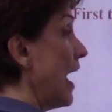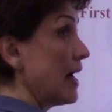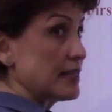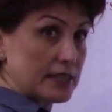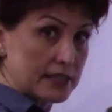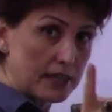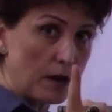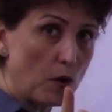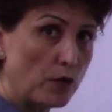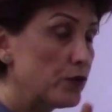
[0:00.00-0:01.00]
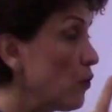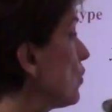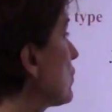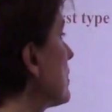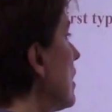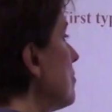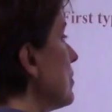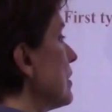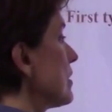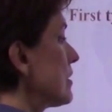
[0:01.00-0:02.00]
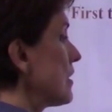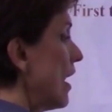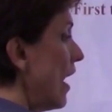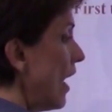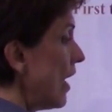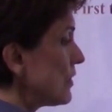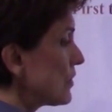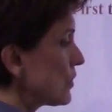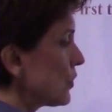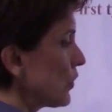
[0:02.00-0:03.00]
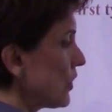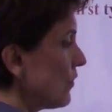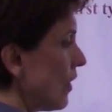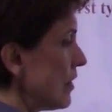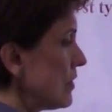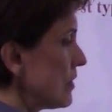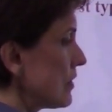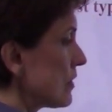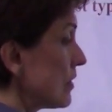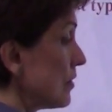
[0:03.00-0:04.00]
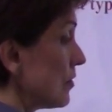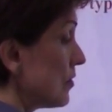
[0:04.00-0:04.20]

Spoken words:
And sum of those numbers has to give us